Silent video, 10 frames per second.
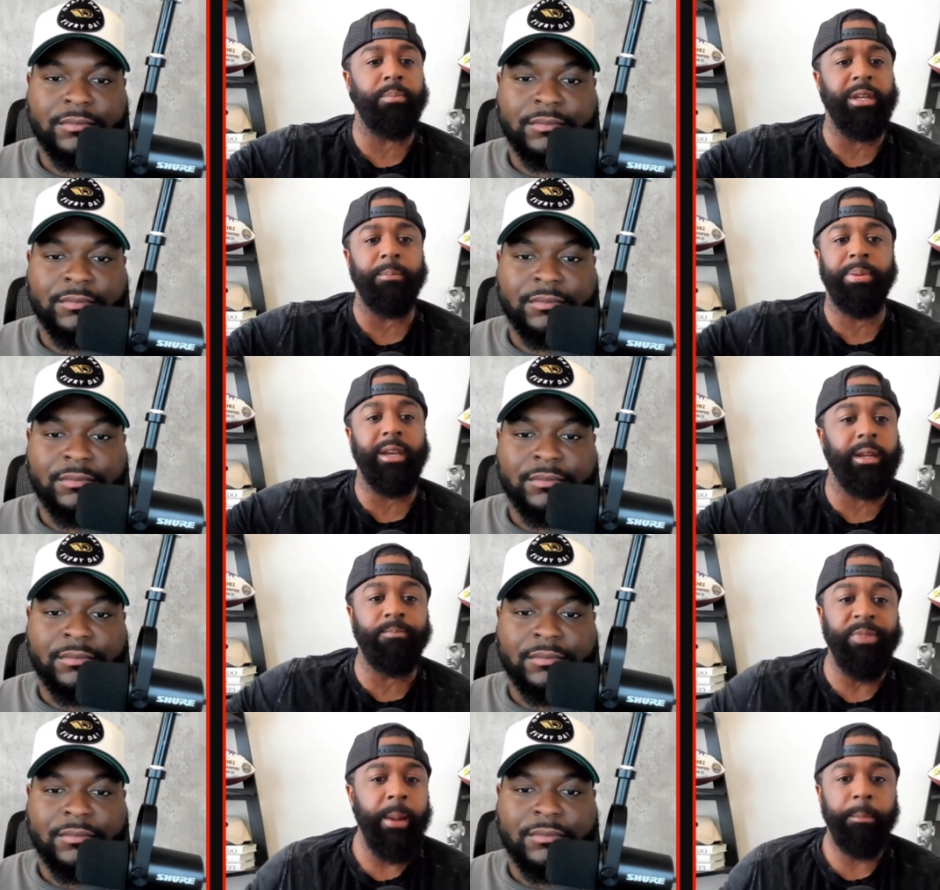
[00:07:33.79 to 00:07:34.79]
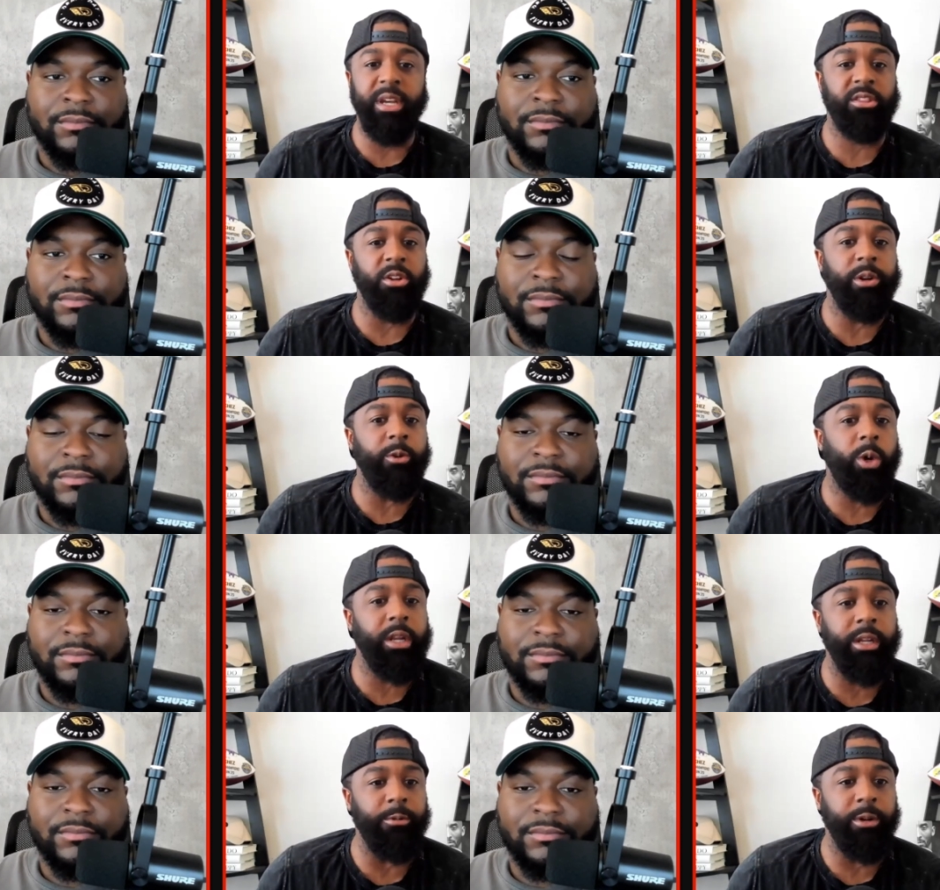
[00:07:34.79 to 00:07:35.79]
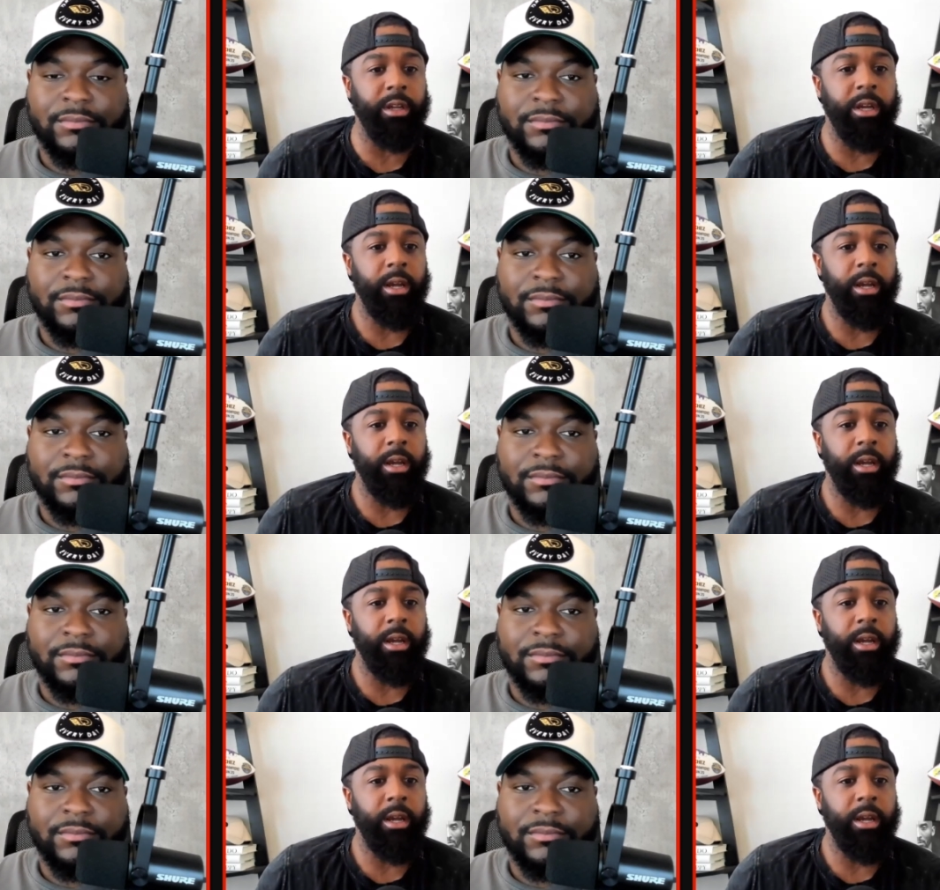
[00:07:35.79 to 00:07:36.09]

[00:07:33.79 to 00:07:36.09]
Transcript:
Speaker 1: be picking pick 31 anyway.